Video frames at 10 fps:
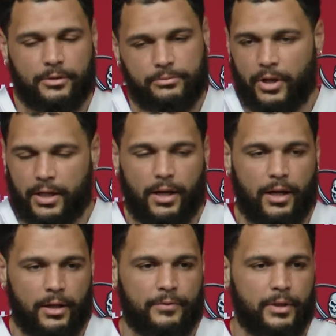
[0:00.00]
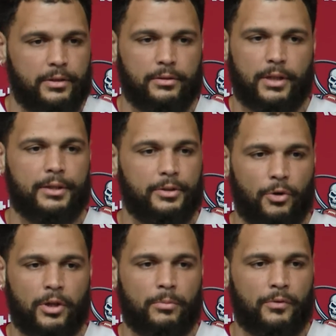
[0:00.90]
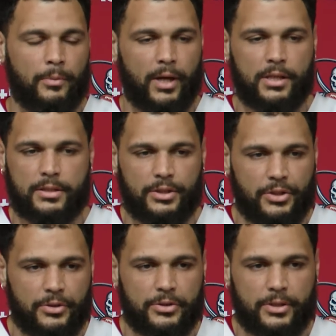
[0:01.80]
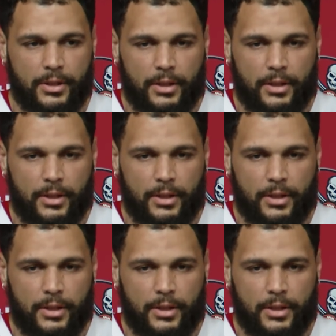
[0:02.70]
Great guy. I've gotten to know him over the past 10 years.